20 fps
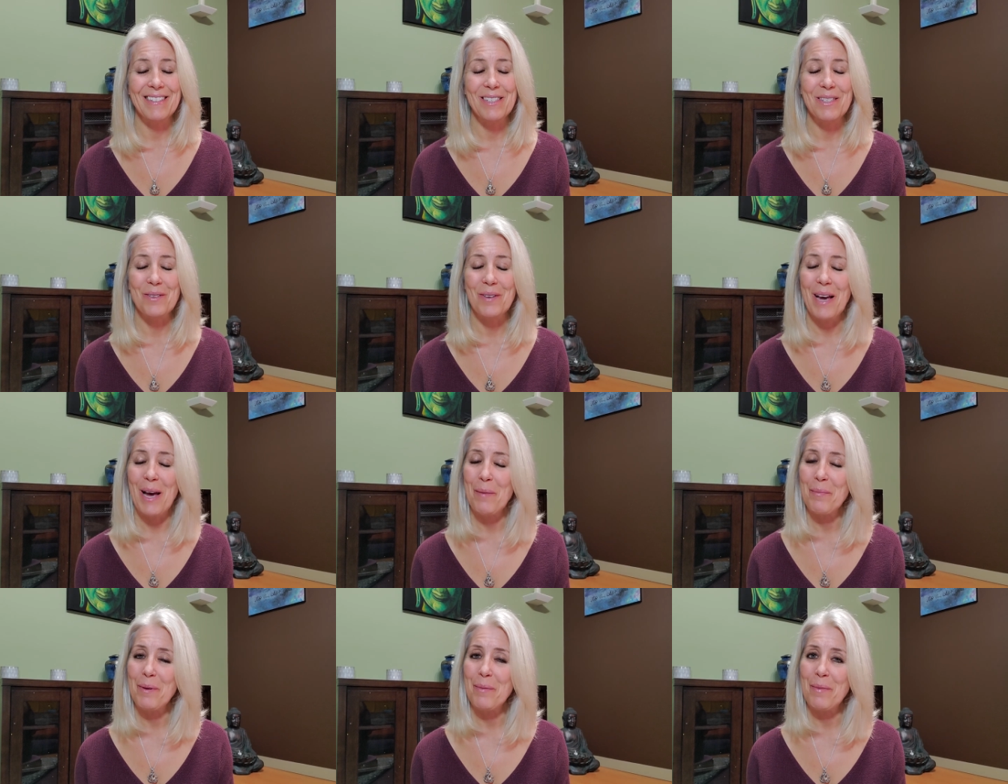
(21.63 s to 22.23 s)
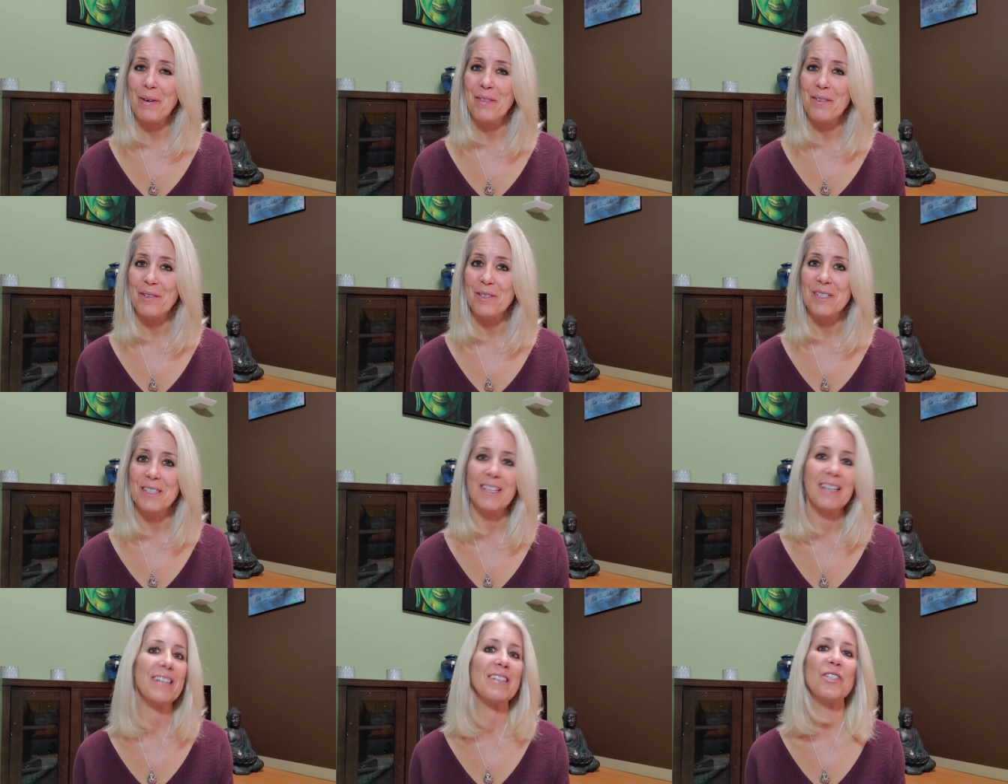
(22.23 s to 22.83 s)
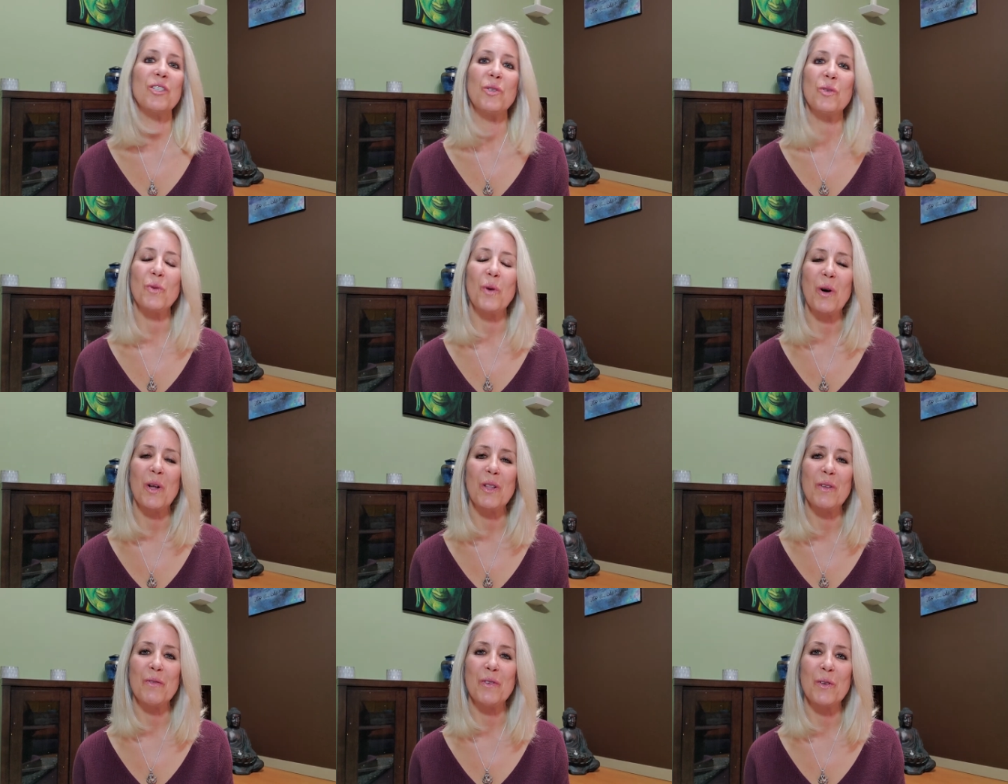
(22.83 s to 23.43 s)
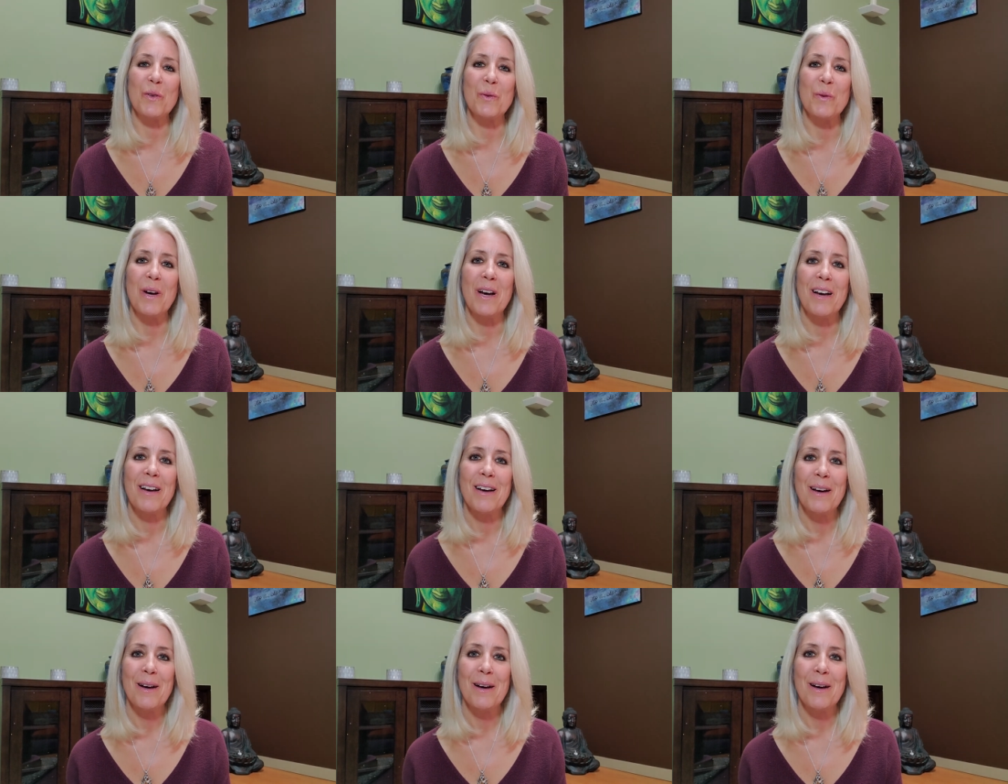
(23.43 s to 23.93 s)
So happy Mother's Day to all of you